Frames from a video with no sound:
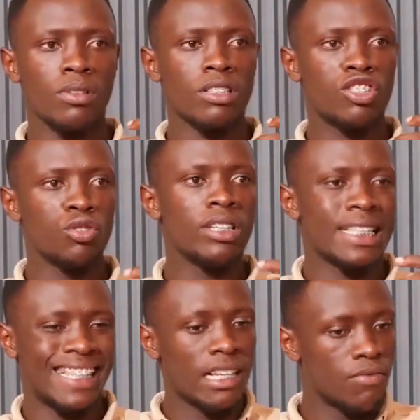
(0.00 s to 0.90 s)

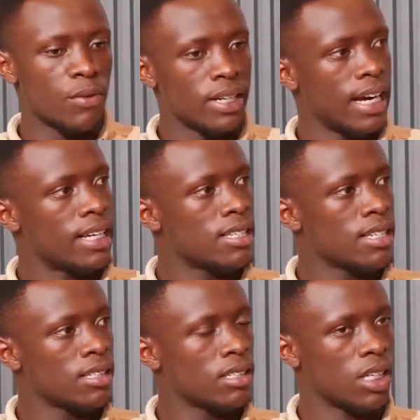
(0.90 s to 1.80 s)
students, that very night,
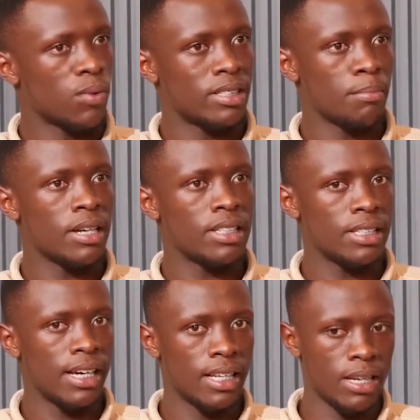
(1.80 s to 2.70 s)
it was a Monday
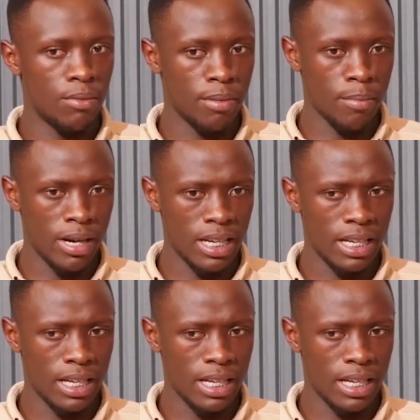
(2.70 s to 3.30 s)
night, I remember.